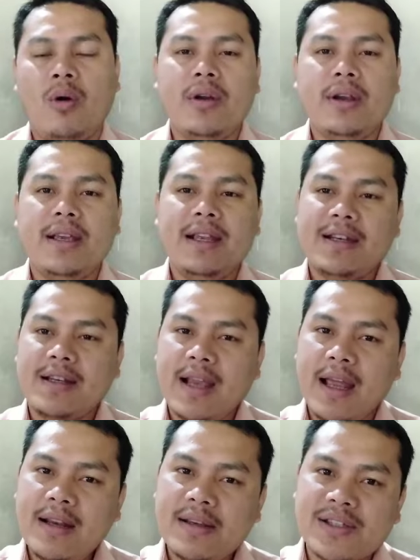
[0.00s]
or it
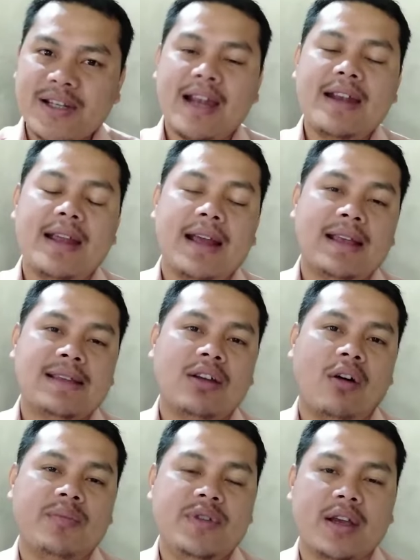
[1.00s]
can stand as
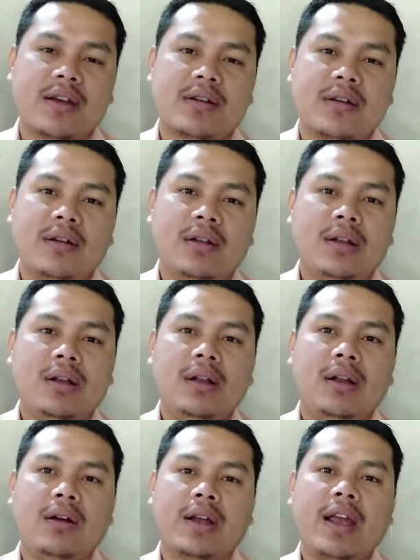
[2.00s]
an object.
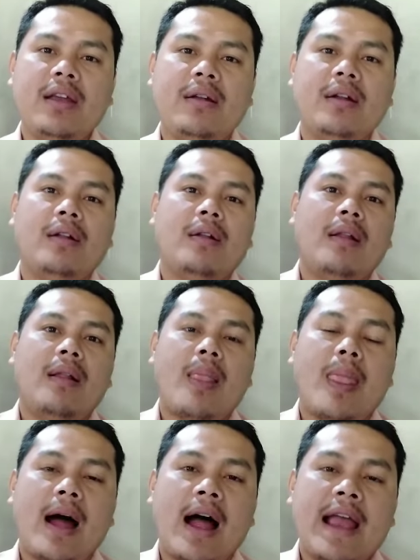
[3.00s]
Okay,
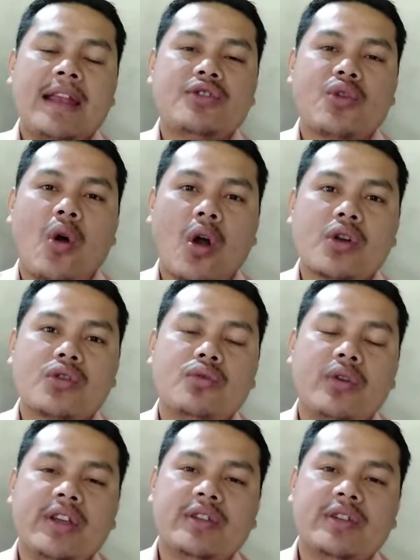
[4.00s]
I talked to